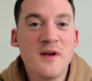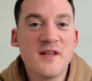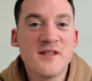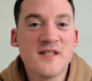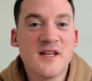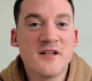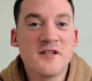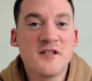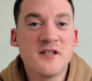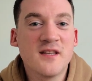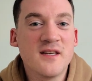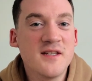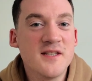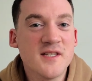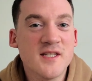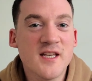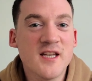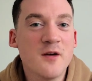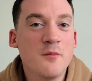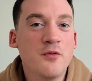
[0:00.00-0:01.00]
It's actually
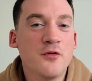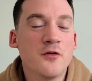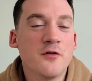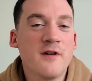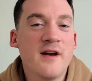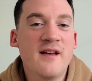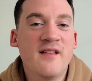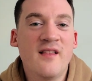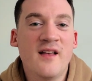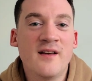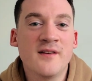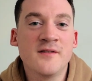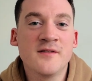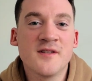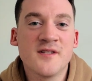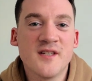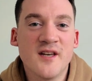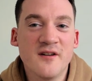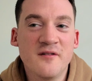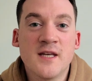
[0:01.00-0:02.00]
Singapore Airlines.
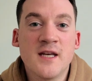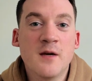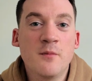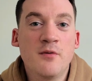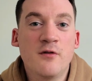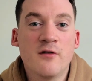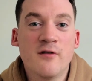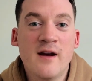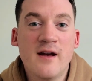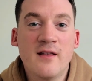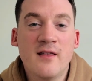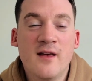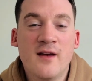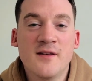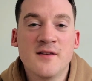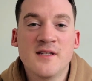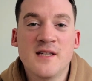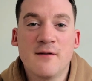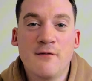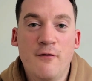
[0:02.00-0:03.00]
So Singapore
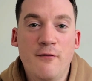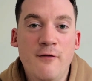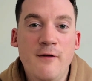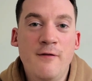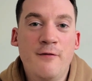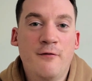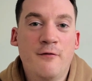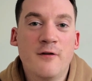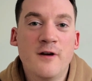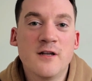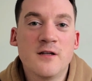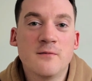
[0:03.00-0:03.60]
Airlines have a fifth